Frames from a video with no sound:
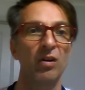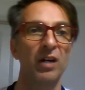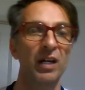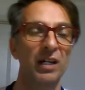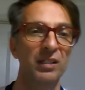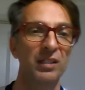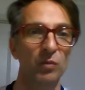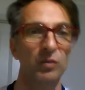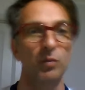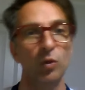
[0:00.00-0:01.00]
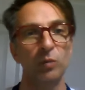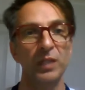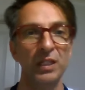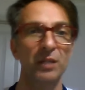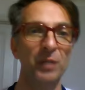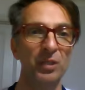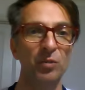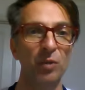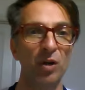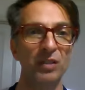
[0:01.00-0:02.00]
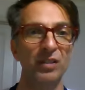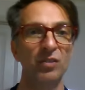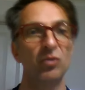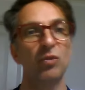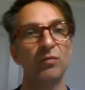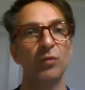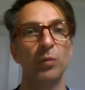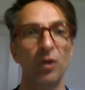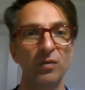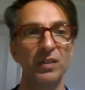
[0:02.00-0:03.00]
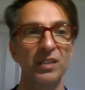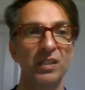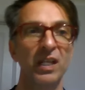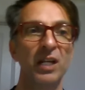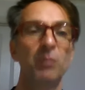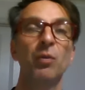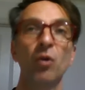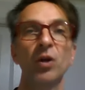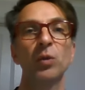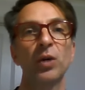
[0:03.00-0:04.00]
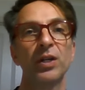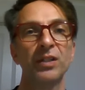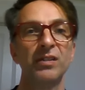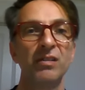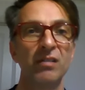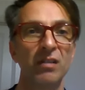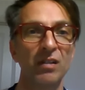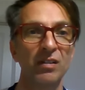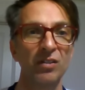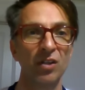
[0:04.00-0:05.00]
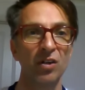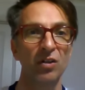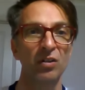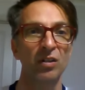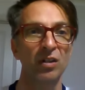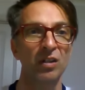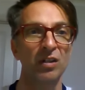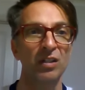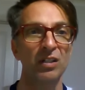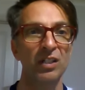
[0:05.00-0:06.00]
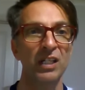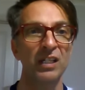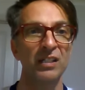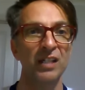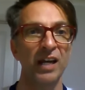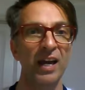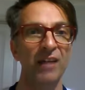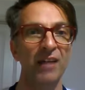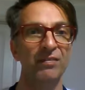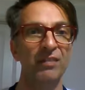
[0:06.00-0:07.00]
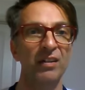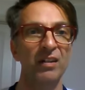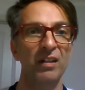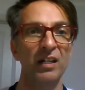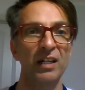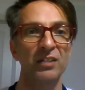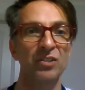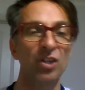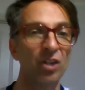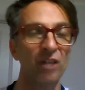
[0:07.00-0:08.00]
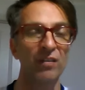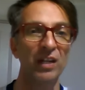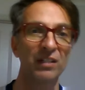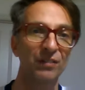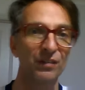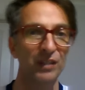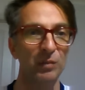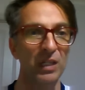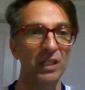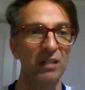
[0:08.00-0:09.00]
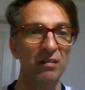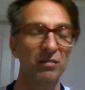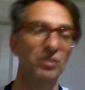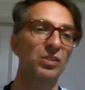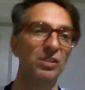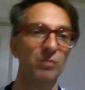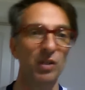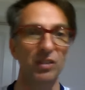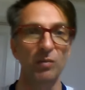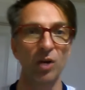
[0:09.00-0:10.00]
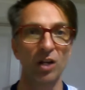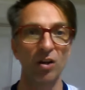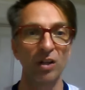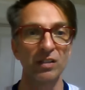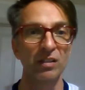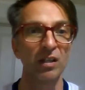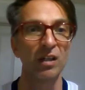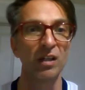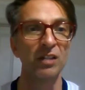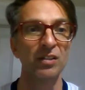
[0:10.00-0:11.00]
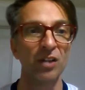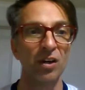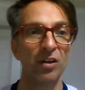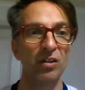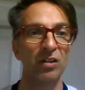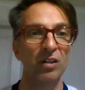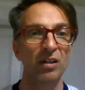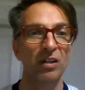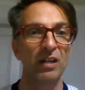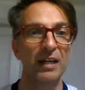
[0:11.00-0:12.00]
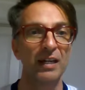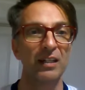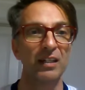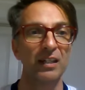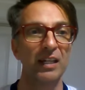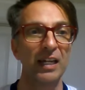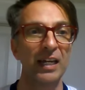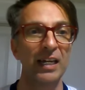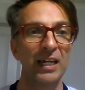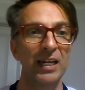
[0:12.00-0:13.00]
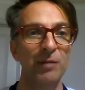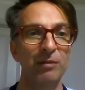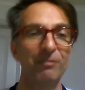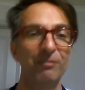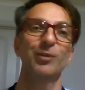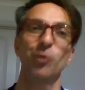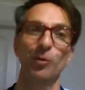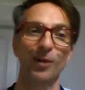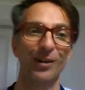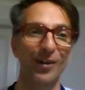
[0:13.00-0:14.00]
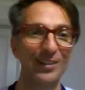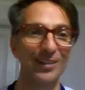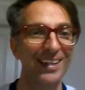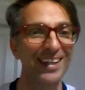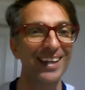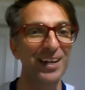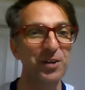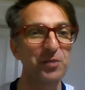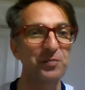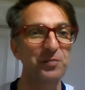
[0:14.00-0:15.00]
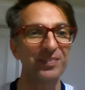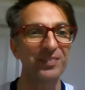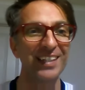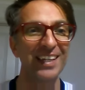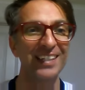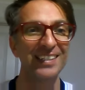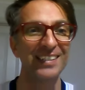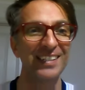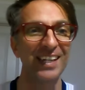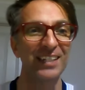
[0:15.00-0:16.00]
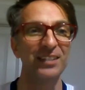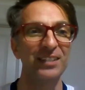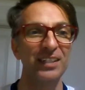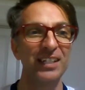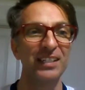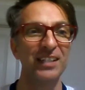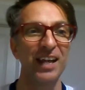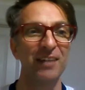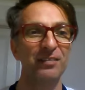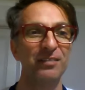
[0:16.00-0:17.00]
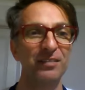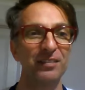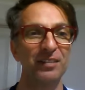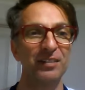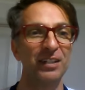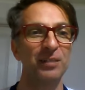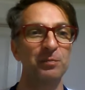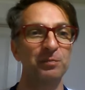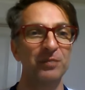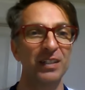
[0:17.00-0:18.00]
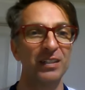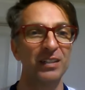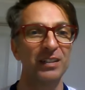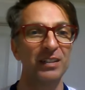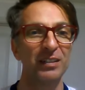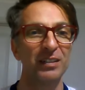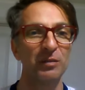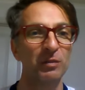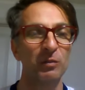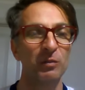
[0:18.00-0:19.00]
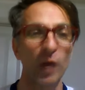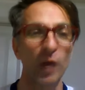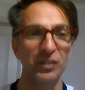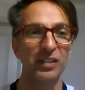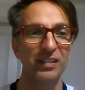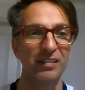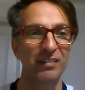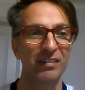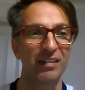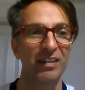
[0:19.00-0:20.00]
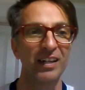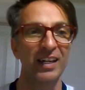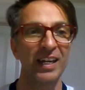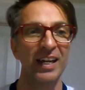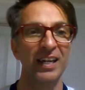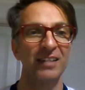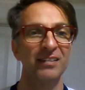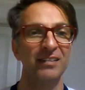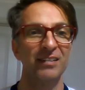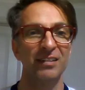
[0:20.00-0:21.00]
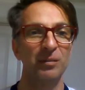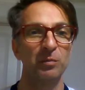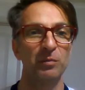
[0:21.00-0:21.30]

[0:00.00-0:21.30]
uh, small, small, medium enterprises and non-for-profits that employ workers. So you need to have uh, turnover under 50 million, which is most of my clients. So, um, in fact, all of my clients. Um, and yeah, you, you, need to have um, wages and uh,